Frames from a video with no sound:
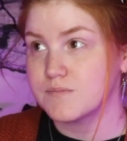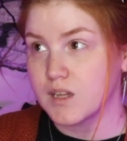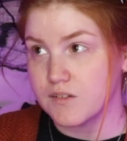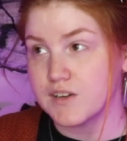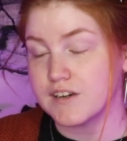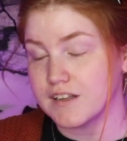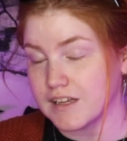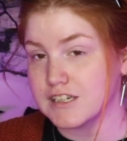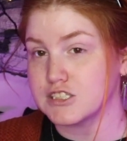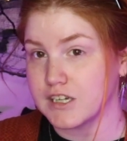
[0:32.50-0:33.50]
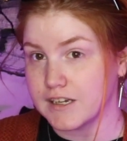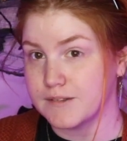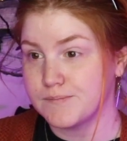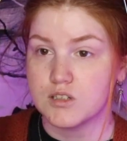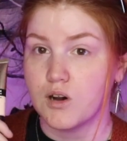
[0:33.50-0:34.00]
a very light
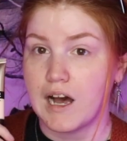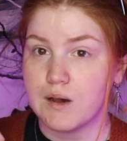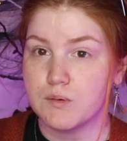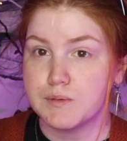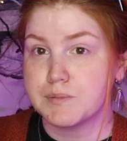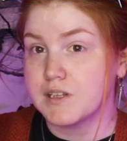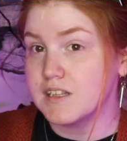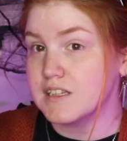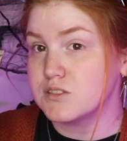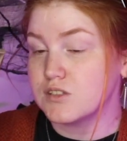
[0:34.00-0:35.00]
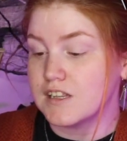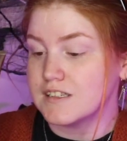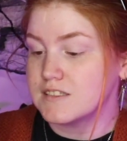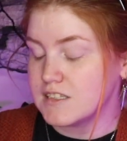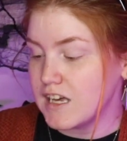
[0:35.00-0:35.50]
shade. So I will be putting this to the
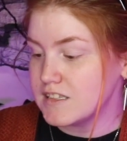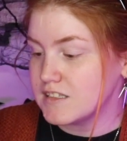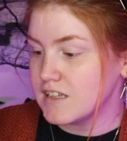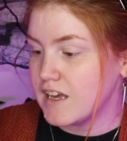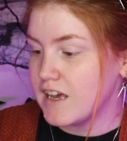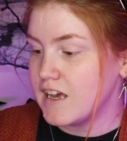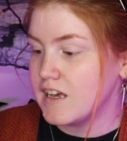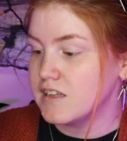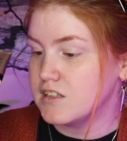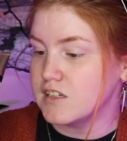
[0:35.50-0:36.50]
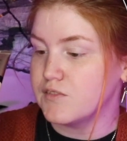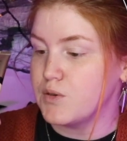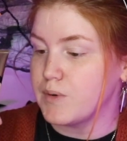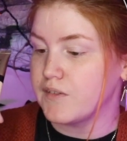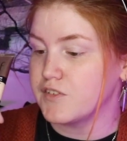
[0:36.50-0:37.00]
test today to give you
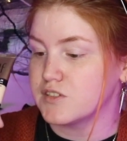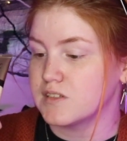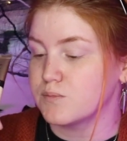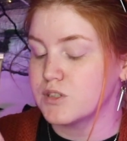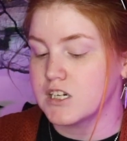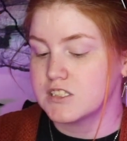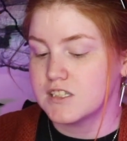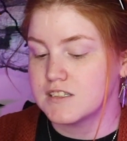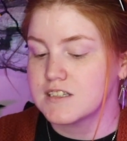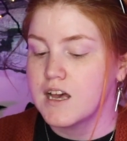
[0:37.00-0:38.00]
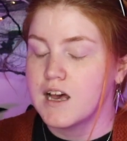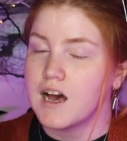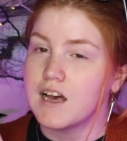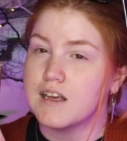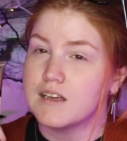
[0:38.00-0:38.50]
my first impressions.
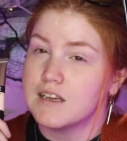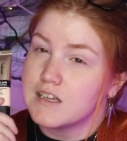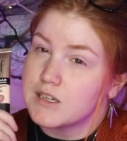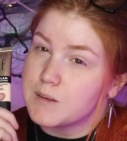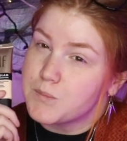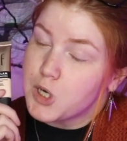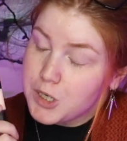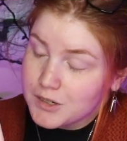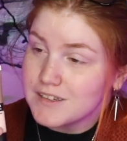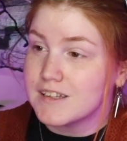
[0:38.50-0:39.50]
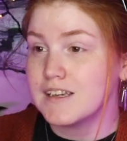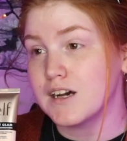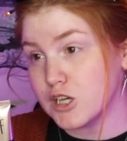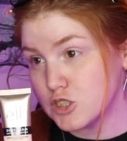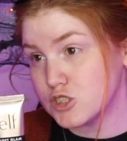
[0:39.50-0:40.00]
I'm currently
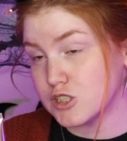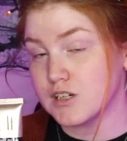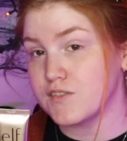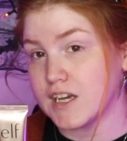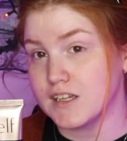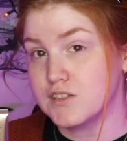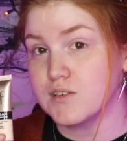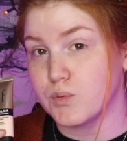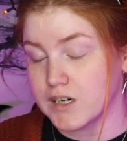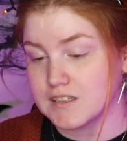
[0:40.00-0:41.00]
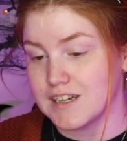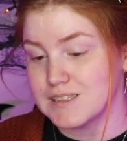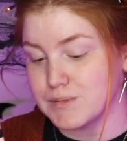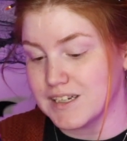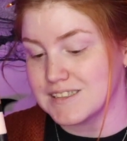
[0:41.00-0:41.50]
unsure if I can do a wear
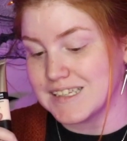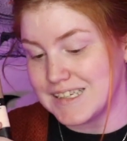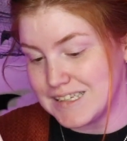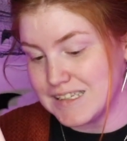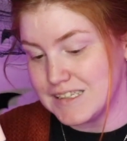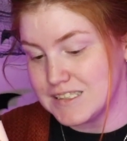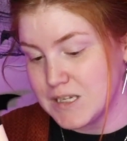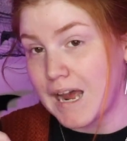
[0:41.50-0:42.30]
test because it is